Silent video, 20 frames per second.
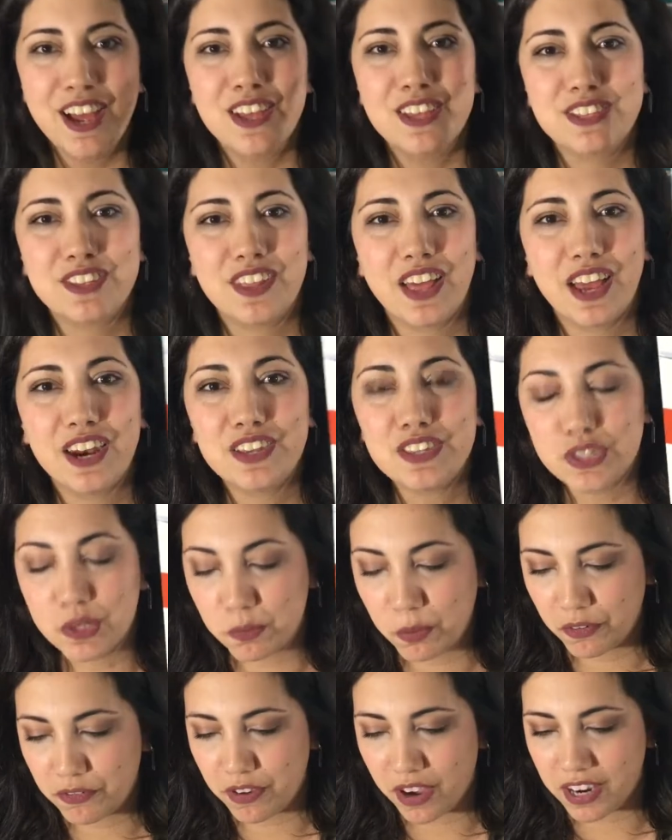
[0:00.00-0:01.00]
So that is
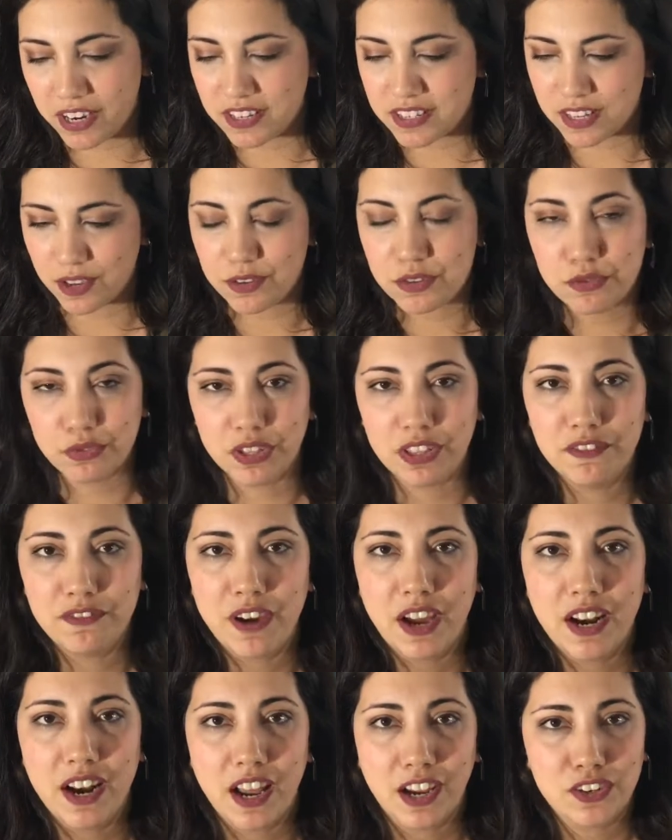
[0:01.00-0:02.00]
super fun. It sounds really
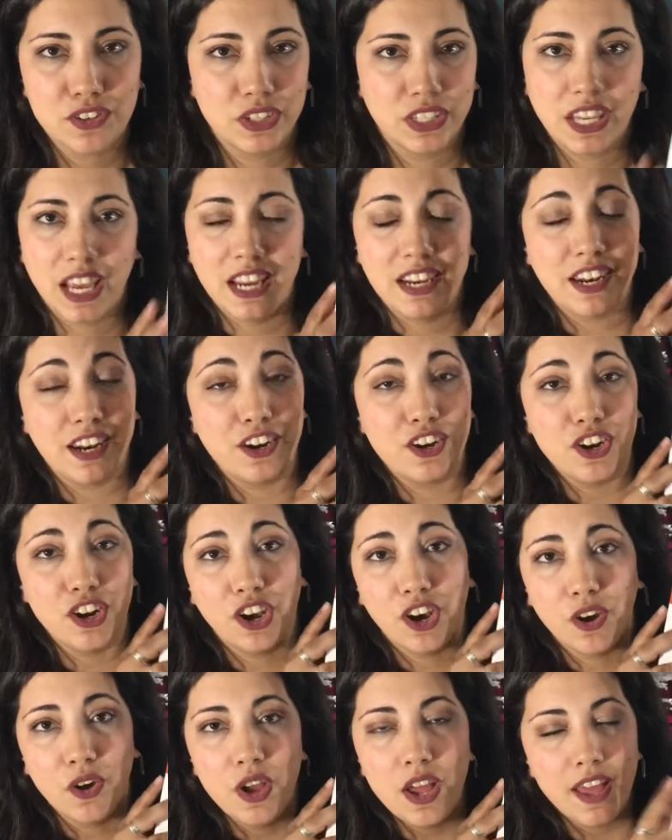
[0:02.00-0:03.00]
fun, actually. I didn't
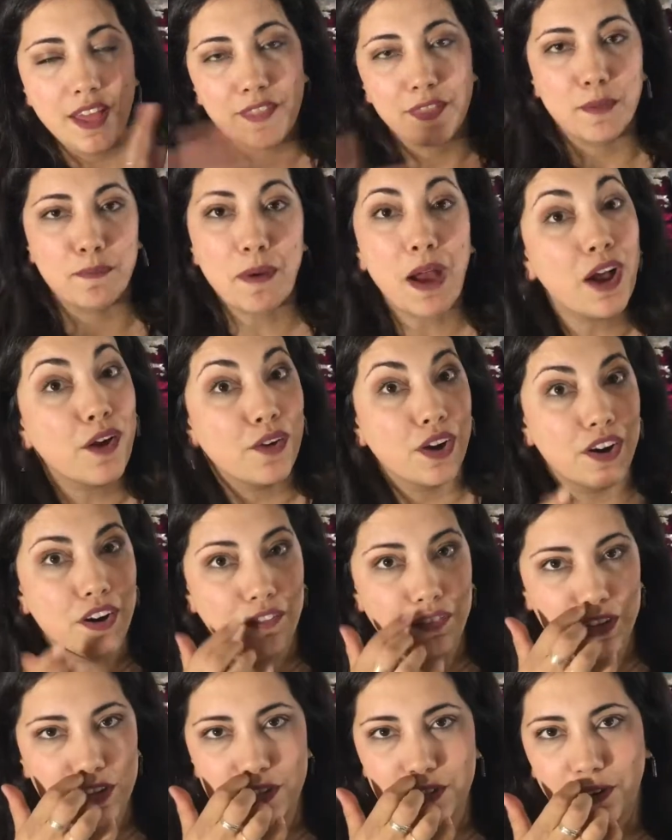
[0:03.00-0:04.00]
know the background
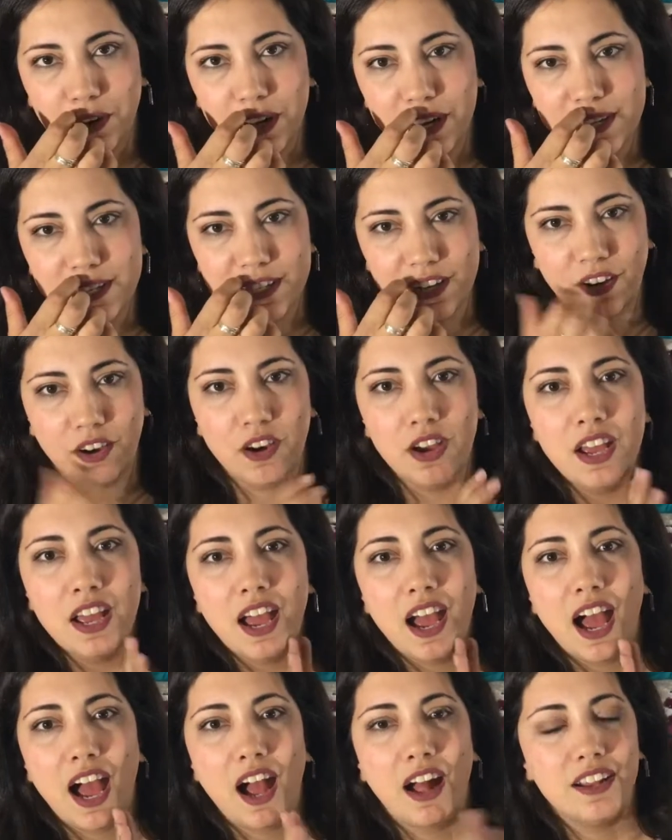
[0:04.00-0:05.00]
of the story, so
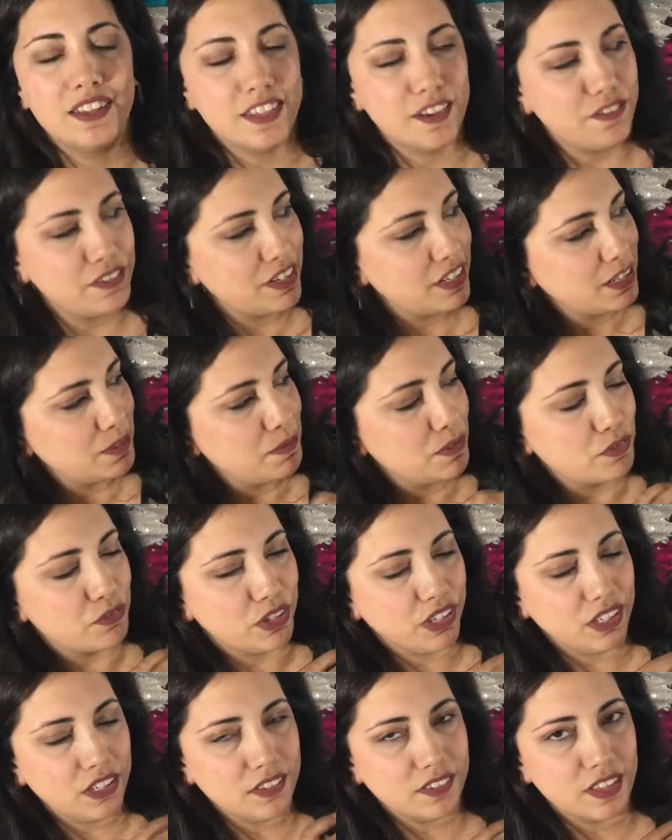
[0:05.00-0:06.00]
I'll definitely be
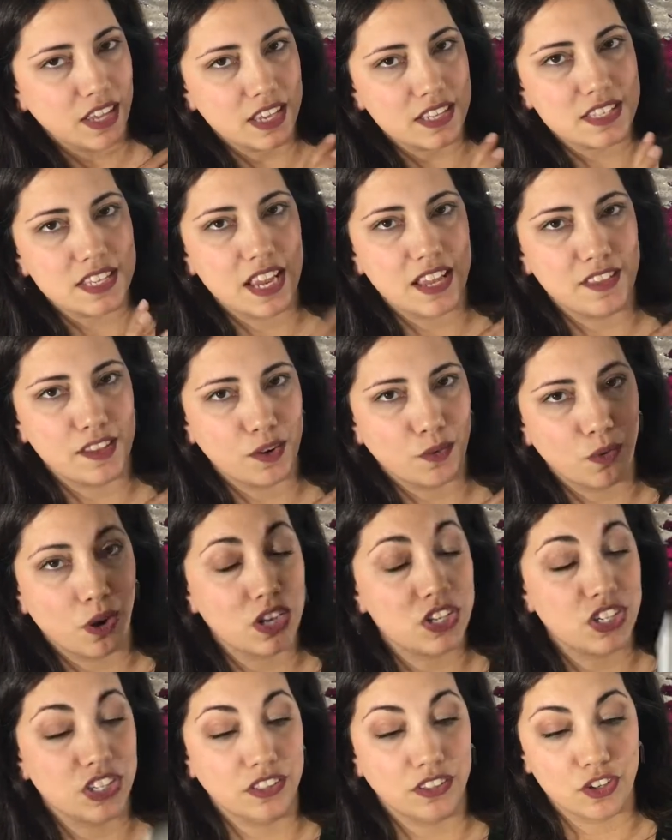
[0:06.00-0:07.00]
reading this and then
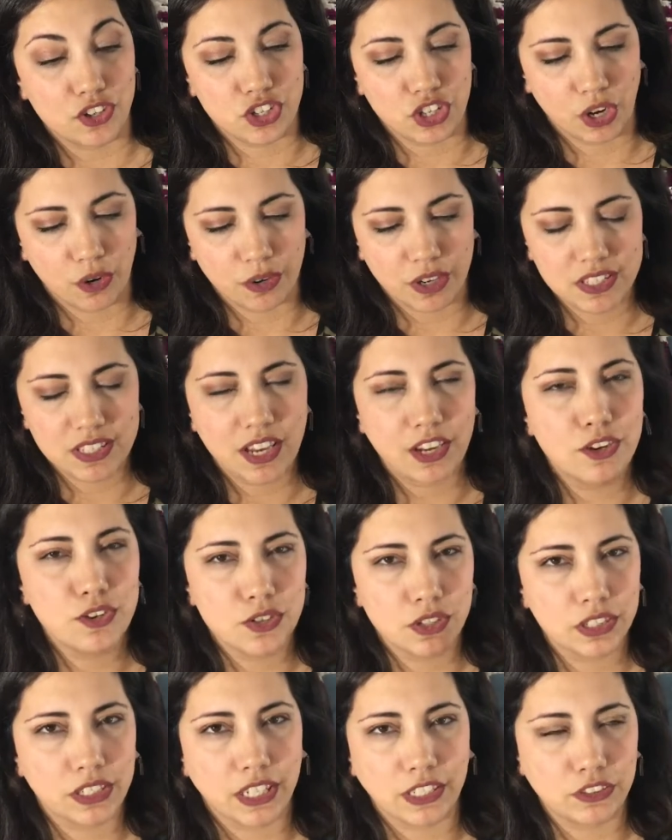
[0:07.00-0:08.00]
watching the show, because I
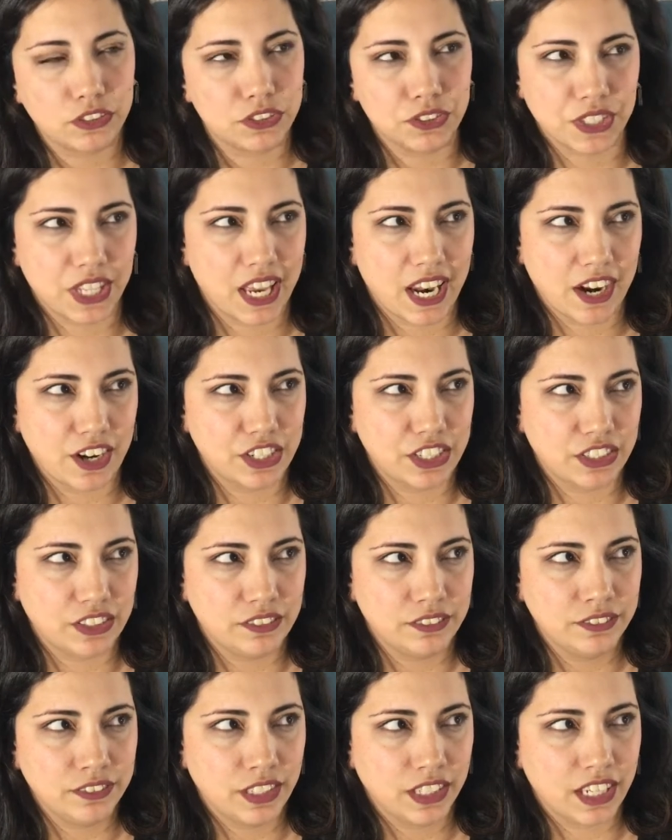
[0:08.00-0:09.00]
usually like to do that, I don't
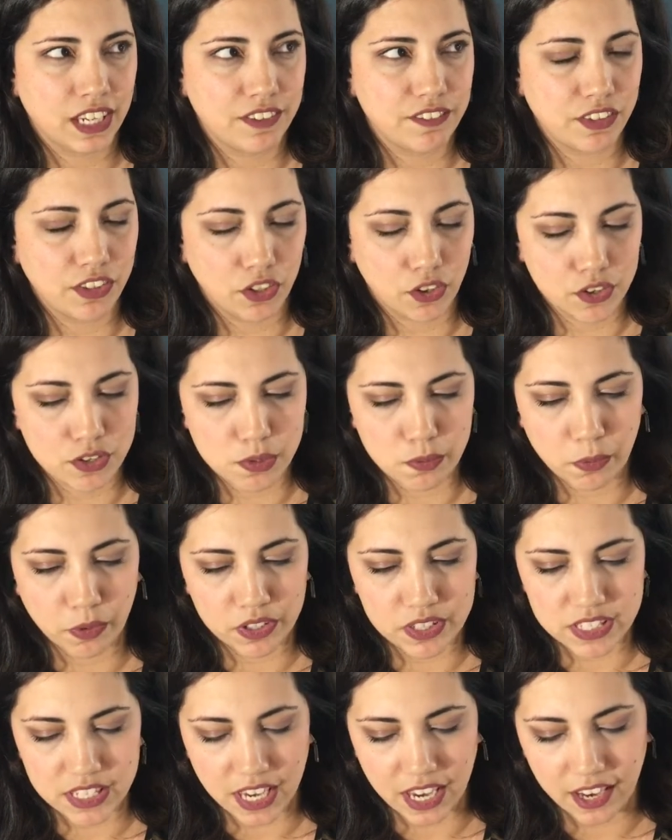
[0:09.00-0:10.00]
know, like even though it's
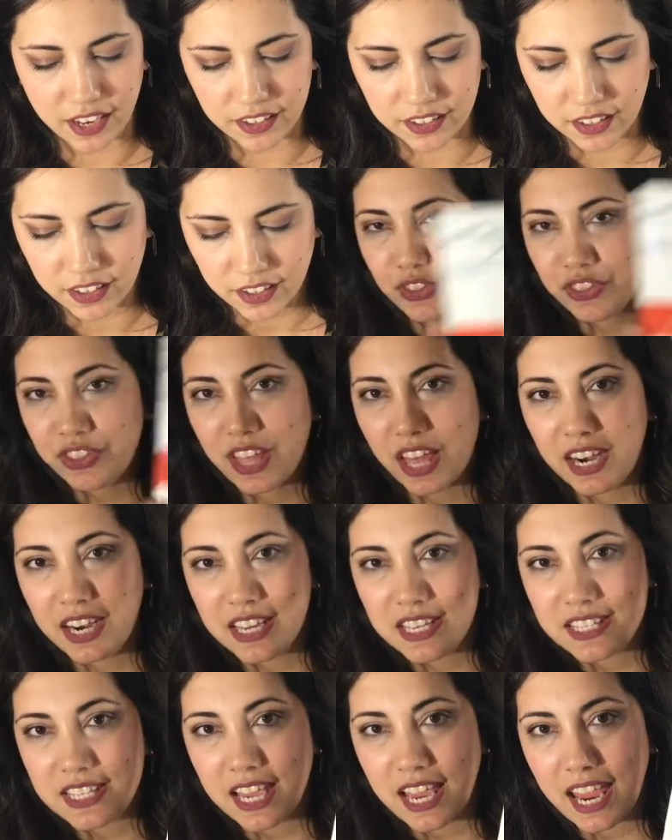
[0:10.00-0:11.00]
supposed to end. That
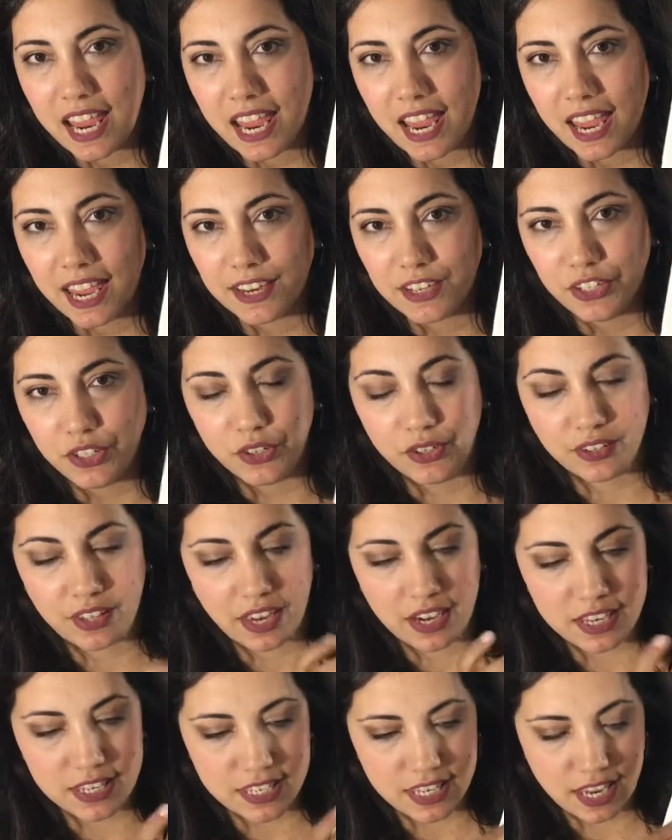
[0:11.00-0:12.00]
is it. You,
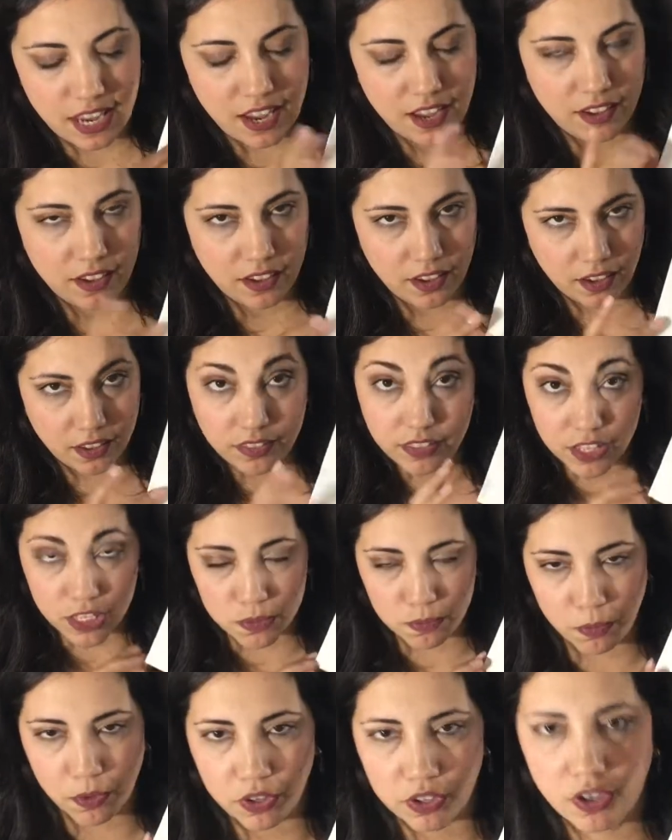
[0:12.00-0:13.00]
that is uh,
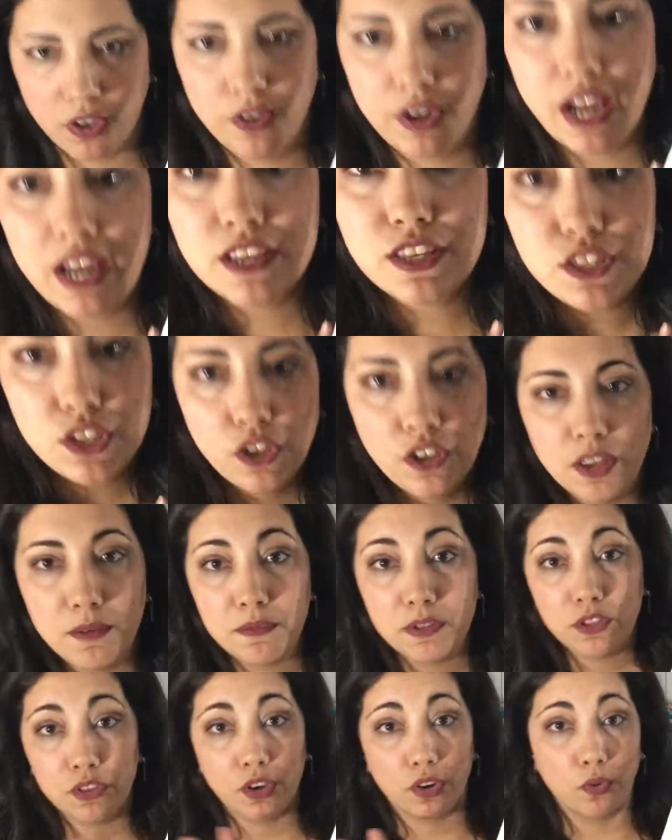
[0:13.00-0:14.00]
this book. Okay, so let
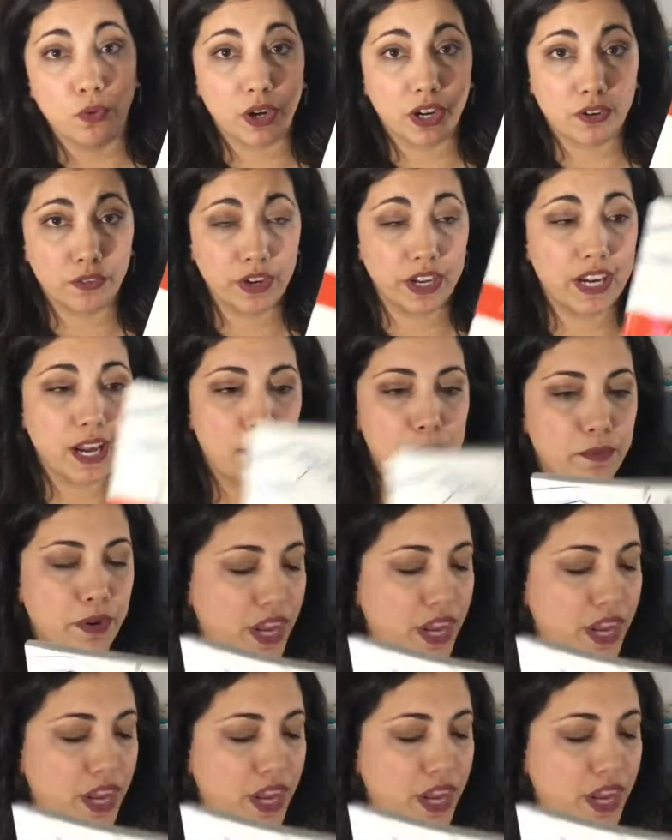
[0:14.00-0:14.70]
me do a quick recap.